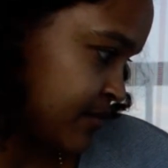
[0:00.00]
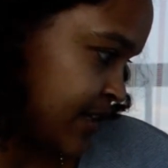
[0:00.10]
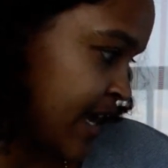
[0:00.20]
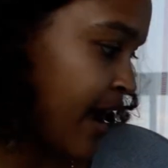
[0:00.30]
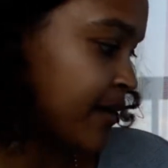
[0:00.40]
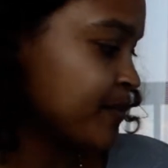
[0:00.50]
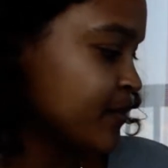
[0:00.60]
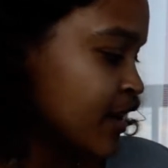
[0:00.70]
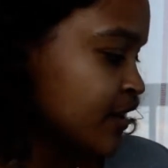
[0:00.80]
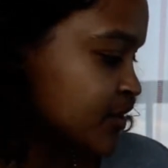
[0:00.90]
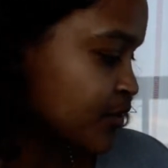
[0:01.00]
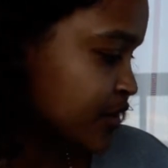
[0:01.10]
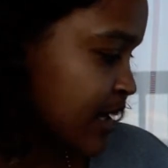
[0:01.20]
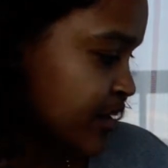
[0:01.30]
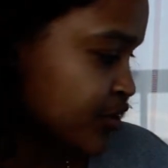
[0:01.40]
Yeah, so the
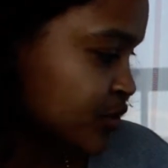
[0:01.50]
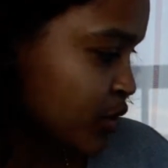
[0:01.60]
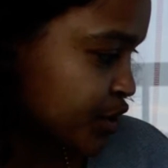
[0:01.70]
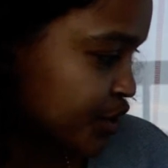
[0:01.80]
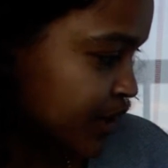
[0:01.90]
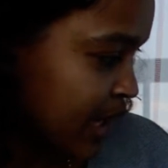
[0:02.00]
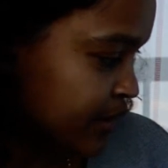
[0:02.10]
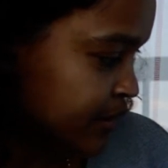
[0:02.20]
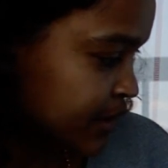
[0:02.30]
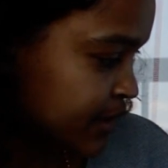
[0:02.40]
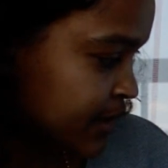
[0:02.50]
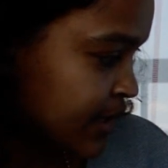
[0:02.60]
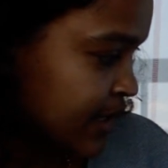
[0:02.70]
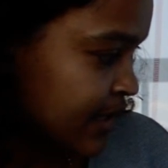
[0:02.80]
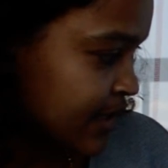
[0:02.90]
National Portrait Gallery
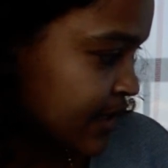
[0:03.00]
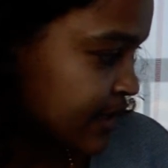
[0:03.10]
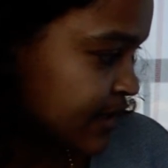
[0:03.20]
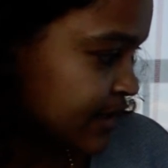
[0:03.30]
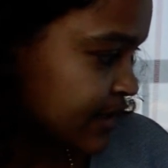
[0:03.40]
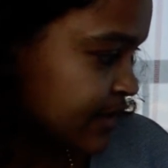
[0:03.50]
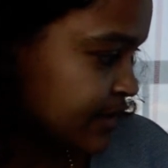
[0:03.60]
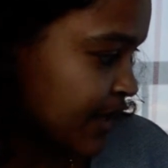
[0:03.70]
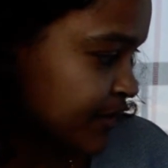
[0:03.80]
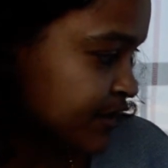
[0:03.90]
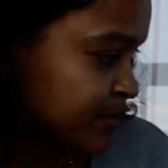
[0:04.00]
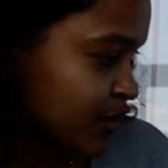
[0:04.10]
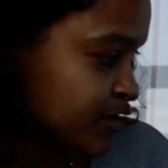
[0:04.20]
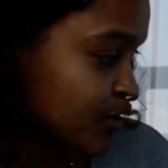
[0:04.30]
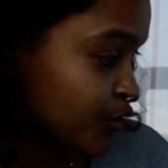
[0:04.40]
is at the
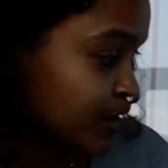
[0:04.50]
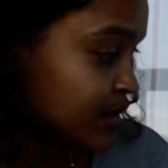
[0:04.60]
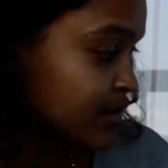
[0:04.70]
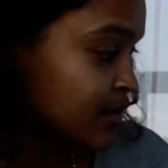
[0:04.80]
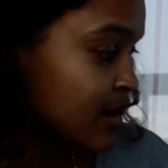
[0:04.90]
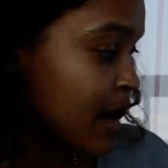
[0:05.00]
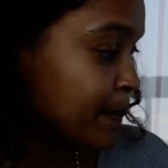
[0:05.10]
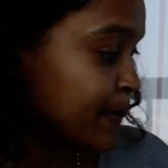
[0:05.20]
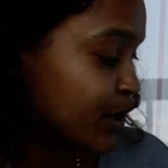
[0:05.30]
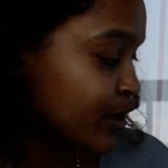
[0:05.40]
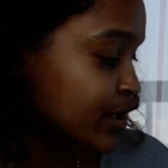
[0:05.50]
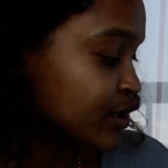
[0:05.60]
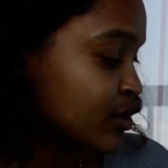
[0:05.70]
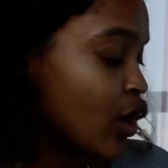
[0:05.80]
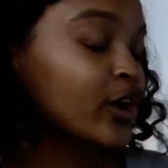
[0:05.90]
Smithsonian
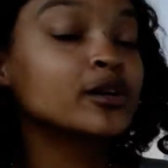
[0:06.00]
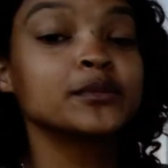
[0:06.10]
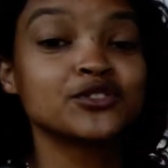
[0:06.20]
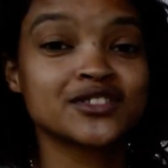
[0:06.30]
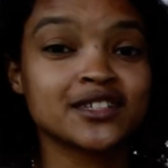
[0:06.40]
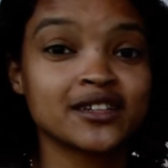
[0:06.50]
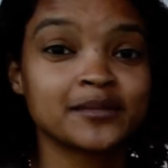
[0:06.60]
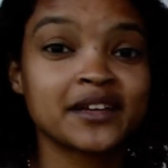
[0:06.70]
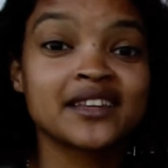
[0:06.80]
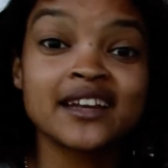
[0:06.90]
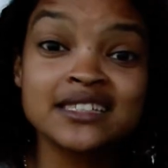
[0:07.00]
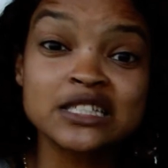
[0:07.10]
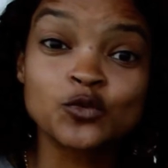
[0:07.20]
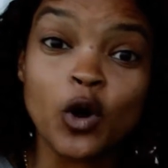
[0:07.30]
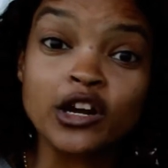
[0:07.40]
American Art Museum, and that is
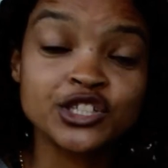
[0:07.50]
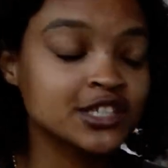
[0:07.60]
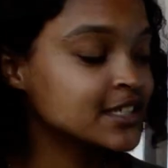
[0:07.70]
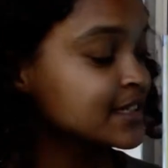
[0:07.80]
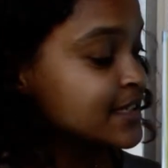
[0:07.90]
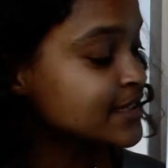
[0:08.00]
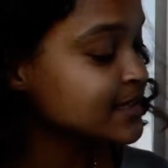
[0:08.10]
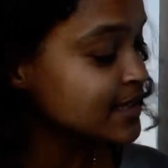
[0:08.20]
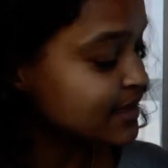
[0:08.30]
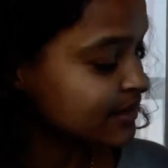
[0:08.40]
in Washington, D.C.